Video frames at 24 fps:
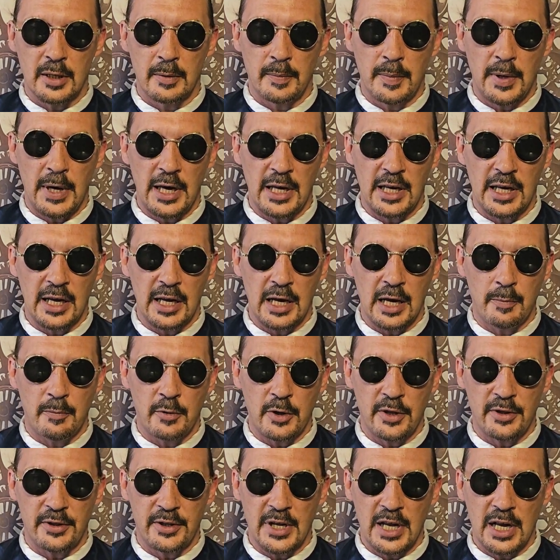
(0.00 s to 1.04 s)
packing our
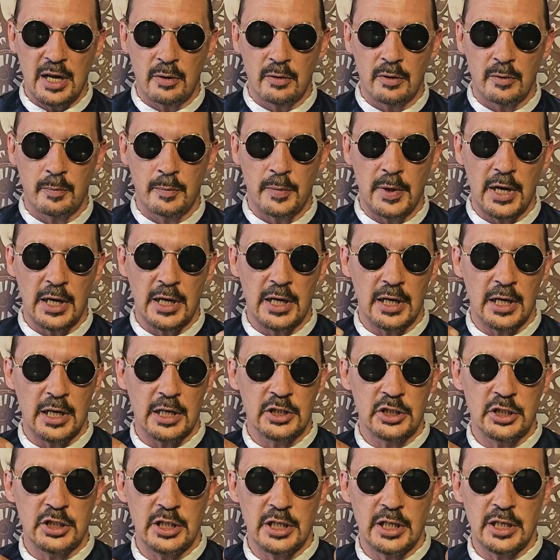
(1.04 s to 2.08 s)
breath down, packing our
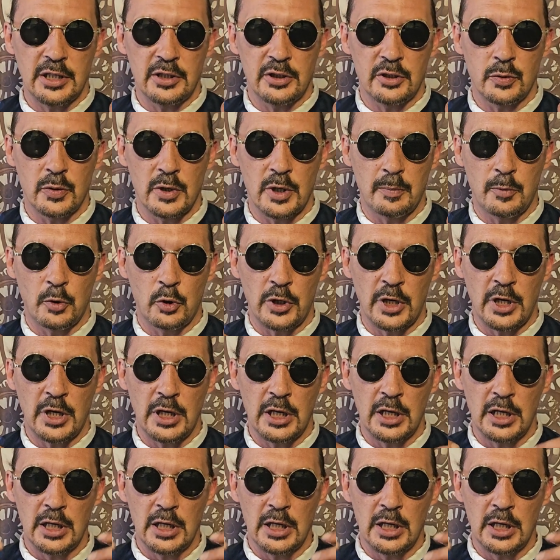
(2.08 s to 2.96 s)
chi into our body,